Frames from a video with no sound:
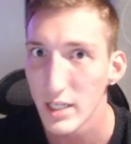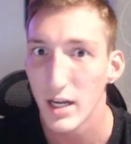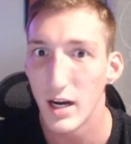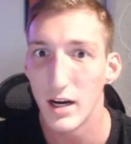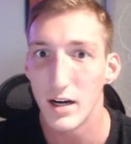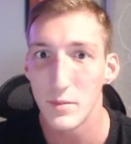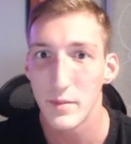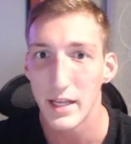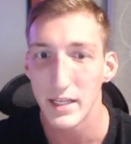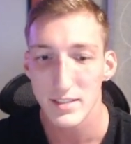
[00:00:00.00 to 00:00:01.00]
Um,
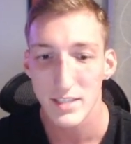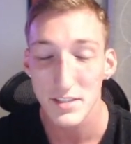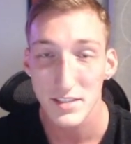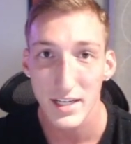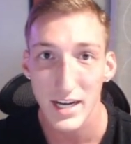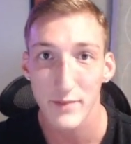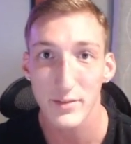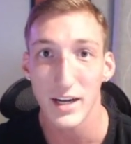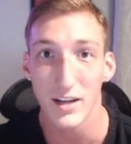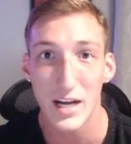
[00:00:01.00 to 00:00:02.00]
and since then, I have
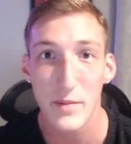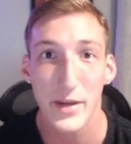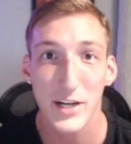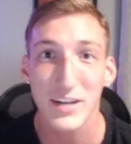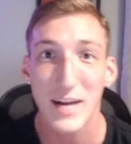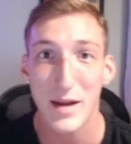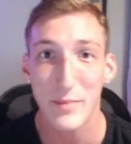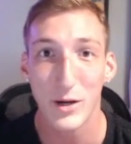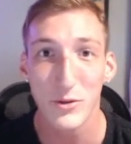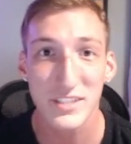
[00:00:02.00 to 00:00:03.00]
gotten a lot better at my
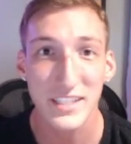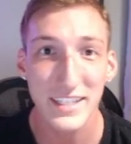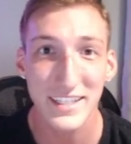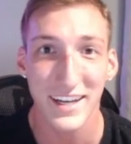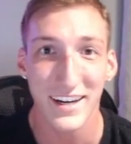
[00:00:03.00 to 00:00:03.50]
posing.